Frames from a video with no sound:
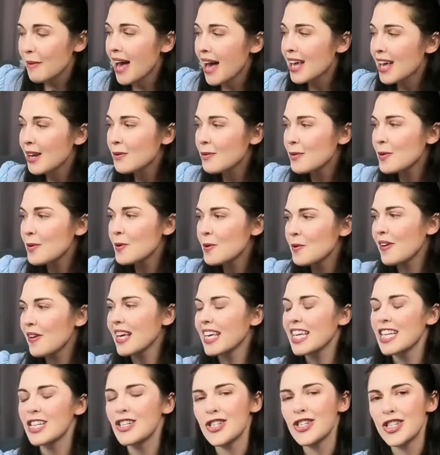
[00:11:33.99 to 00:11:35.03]
I don't know if I
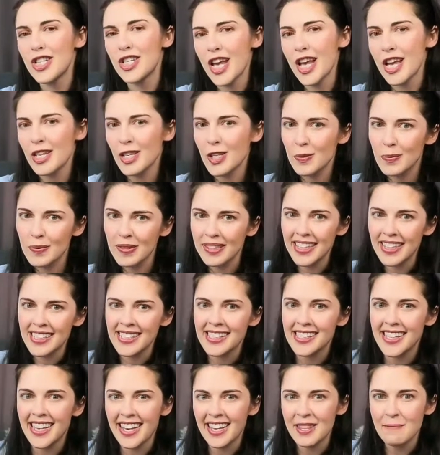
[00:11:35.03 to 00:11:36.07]
can genuinely
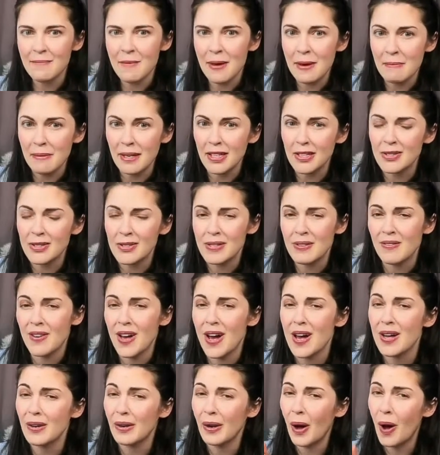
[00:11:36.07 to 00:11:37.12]
say that my pictures have
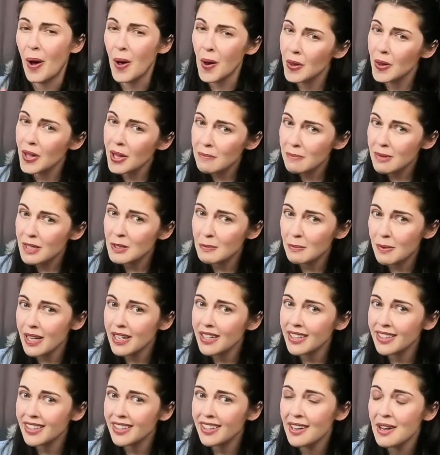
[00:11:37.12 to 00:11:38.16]
gotten all that much
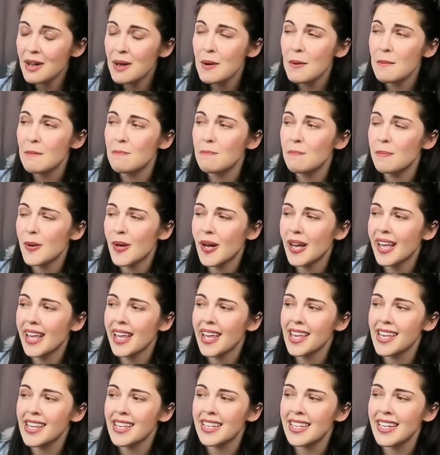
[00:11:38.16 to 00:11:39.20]
better,
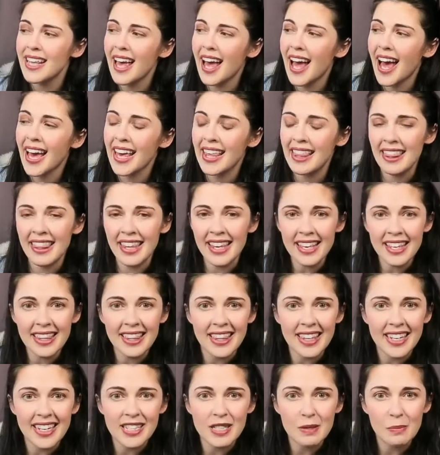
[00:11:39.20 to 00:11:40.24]
but I think
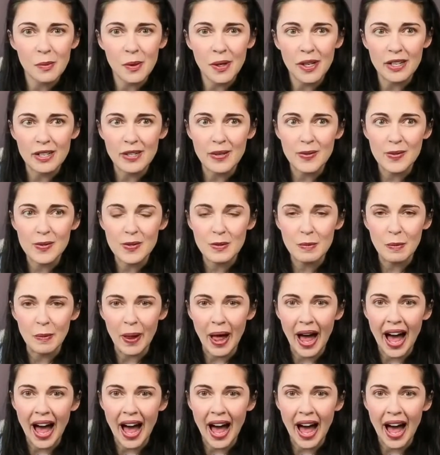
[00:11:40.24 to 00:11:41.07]
that it's pretty noticeable.